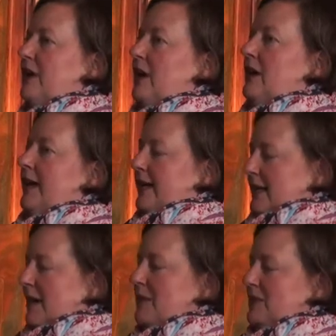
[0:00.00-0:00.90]
our
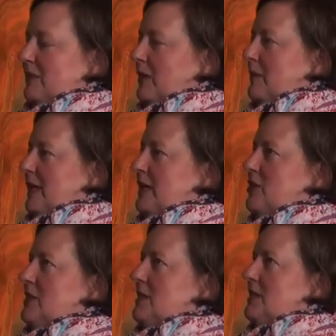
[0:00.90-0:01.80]
economic development
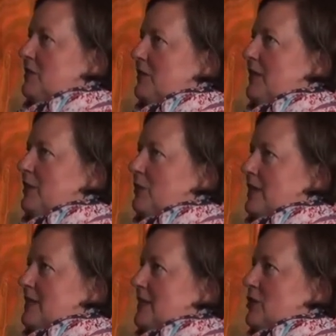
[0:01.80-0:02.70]
agencies and funding
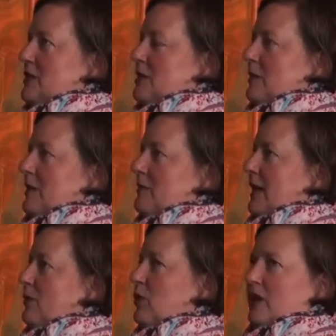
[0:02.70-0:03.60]
organizations in Maine were